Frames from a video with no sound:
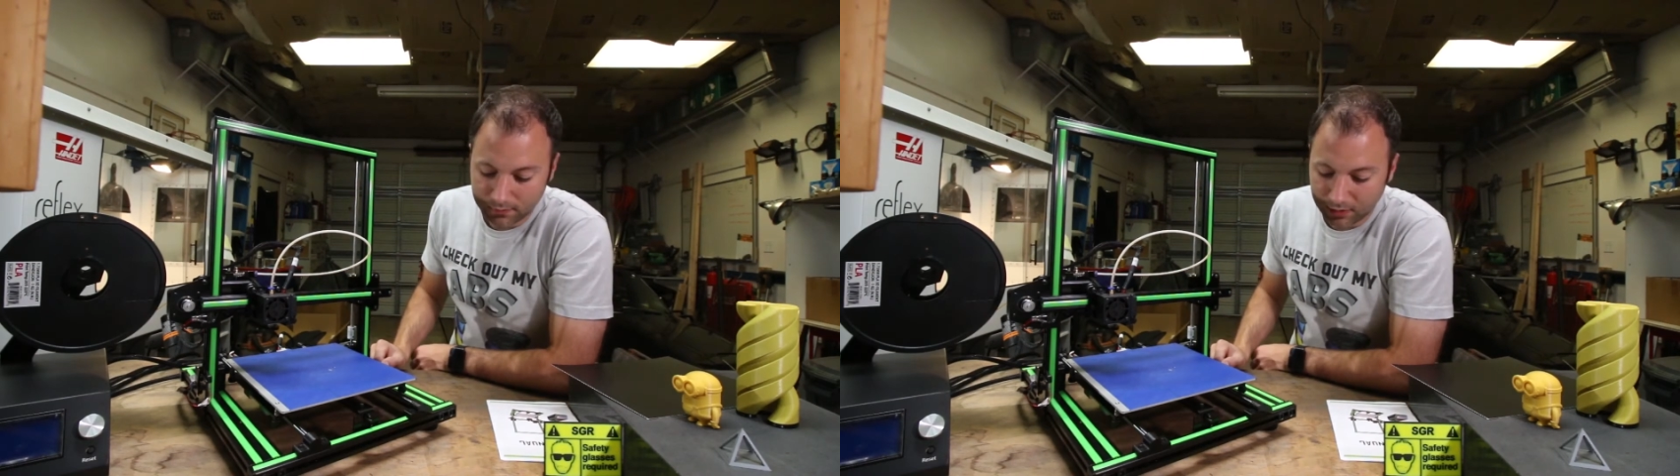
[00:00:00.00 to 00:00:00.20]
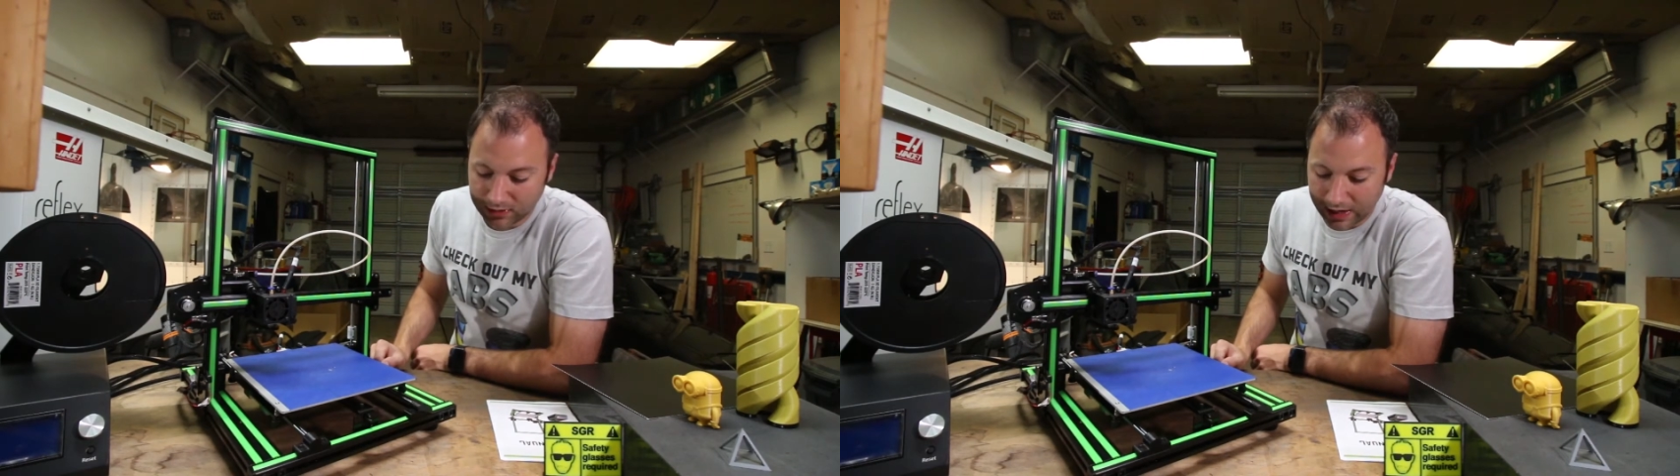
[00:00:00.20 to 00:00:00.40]

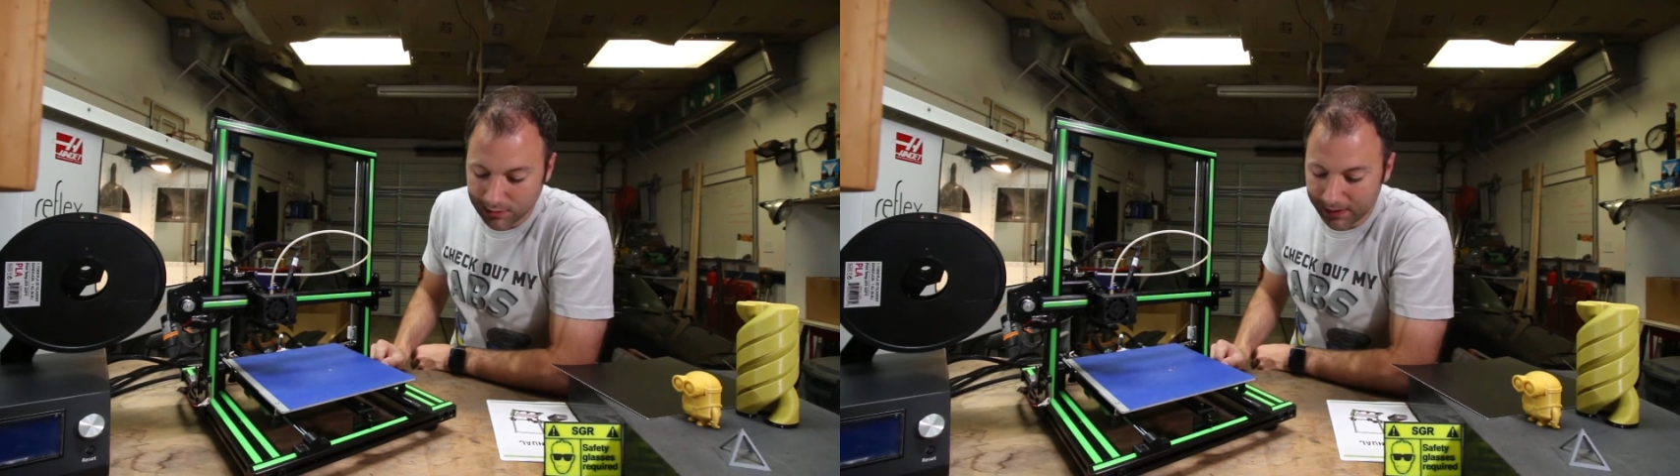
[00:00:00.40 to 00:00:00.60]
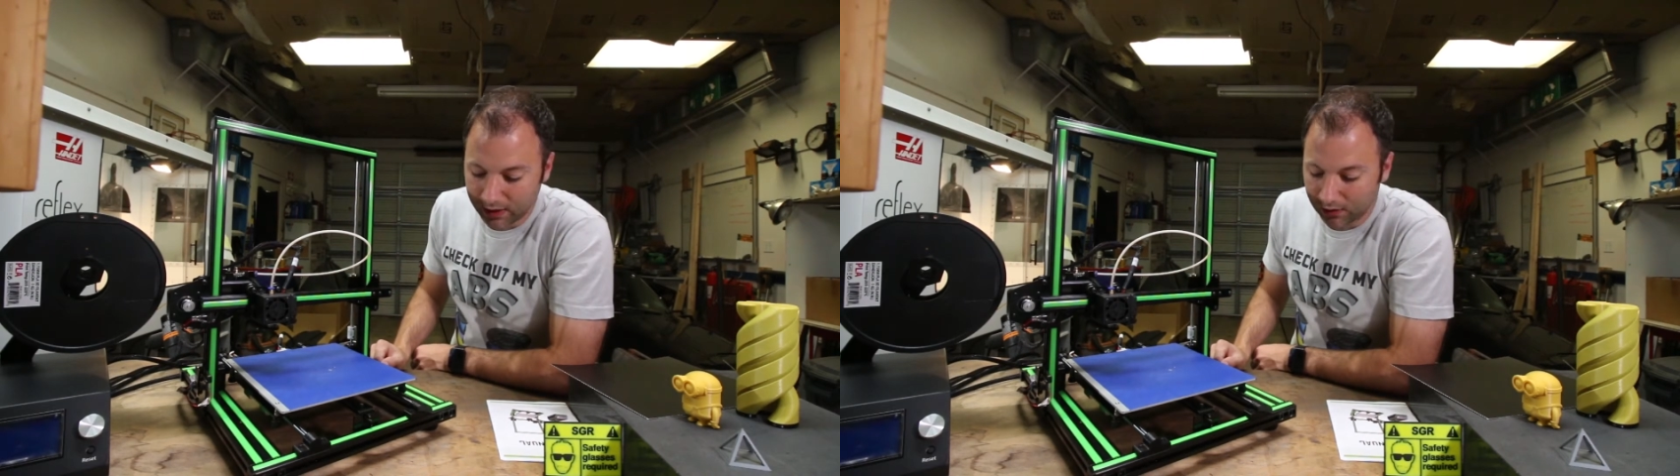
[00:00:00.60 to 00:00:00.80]
Besides
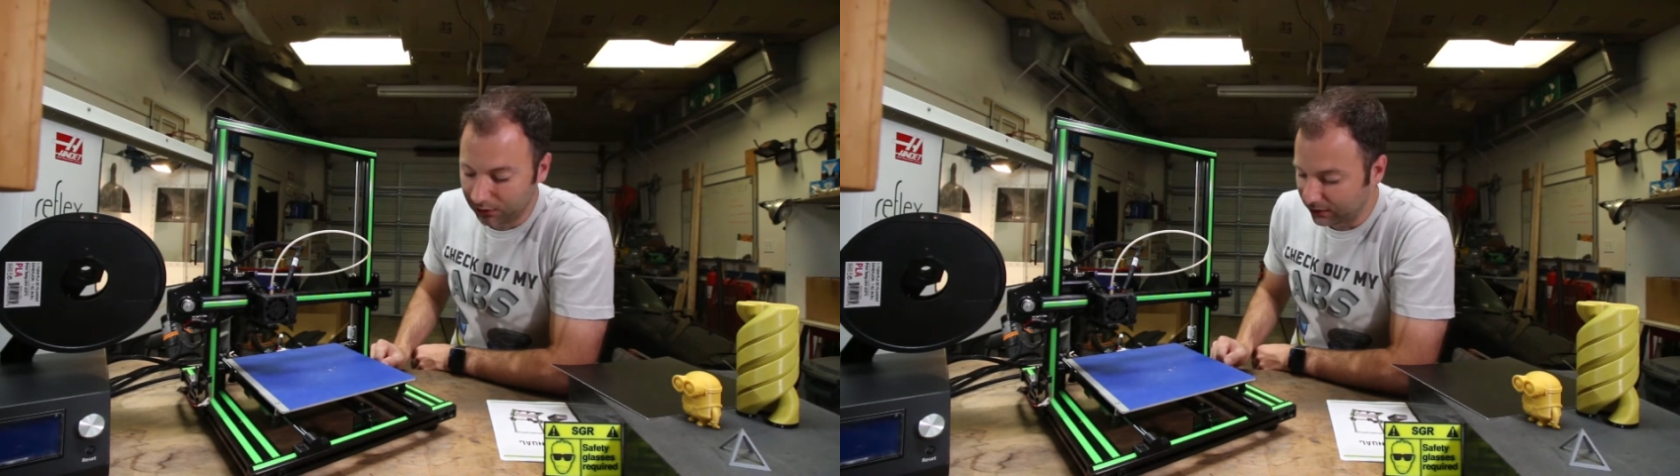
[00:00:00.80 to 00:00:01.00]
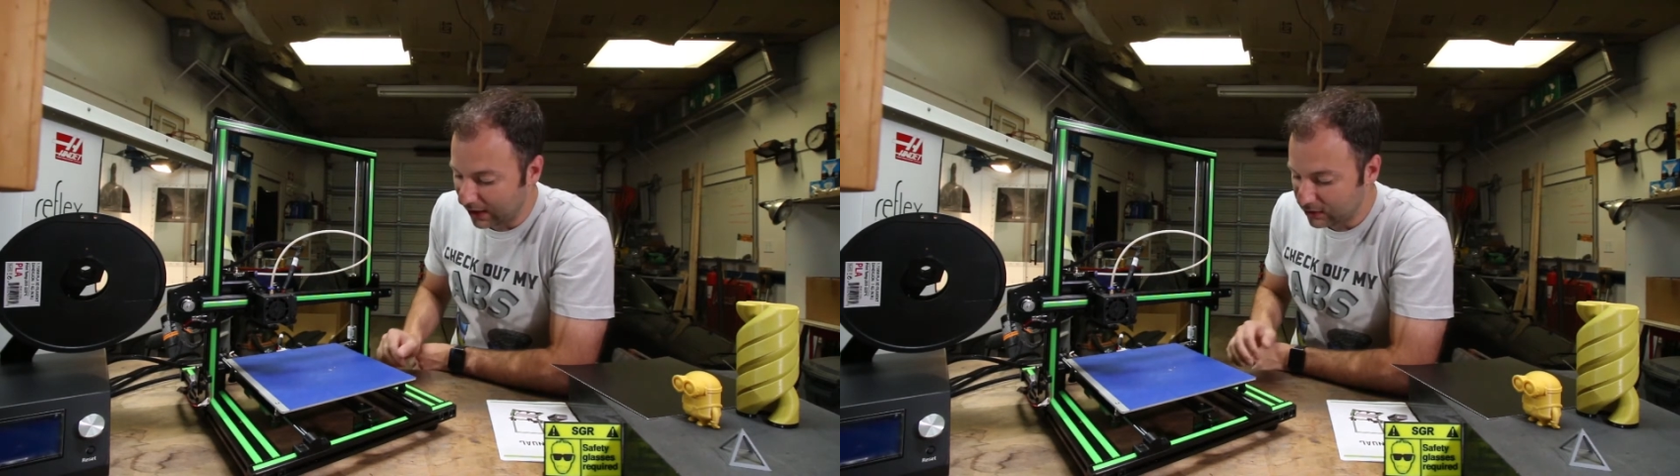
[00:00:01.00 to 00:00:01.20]
being a little
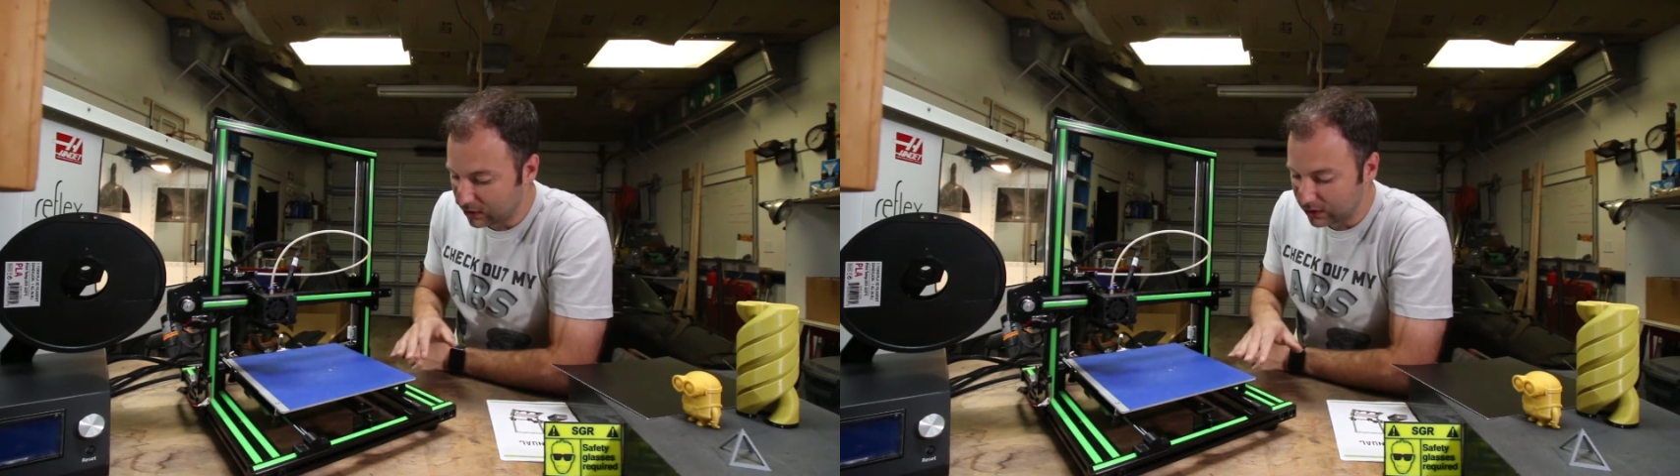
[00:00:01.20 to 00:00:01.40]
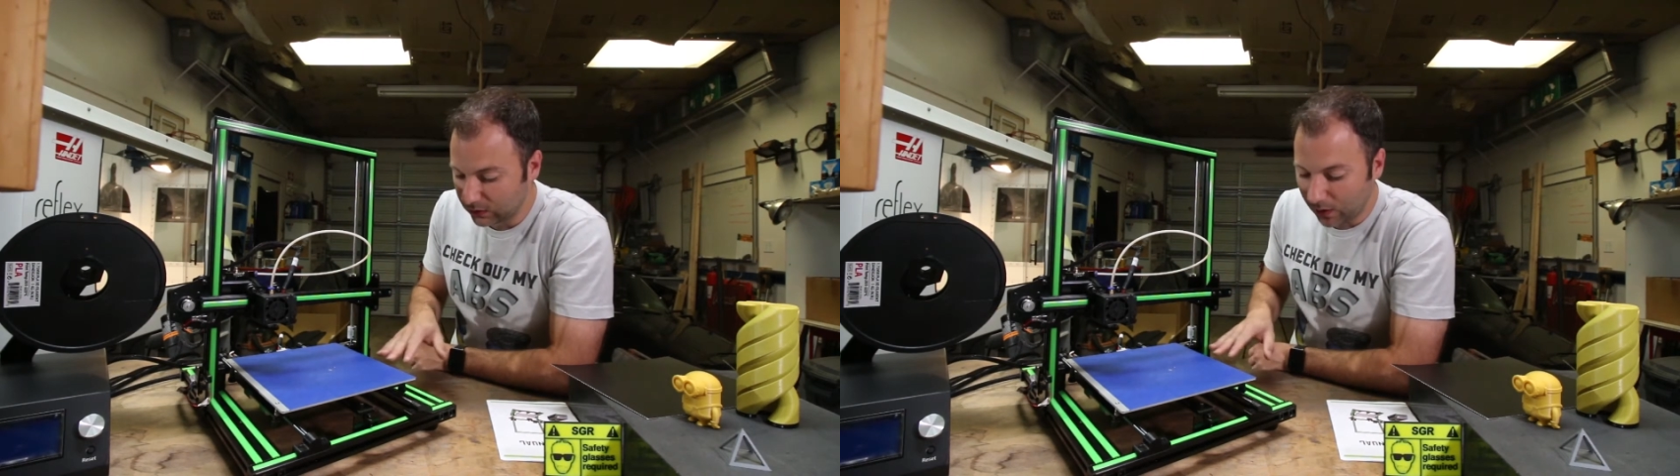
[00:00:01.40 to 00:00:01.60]
dangerous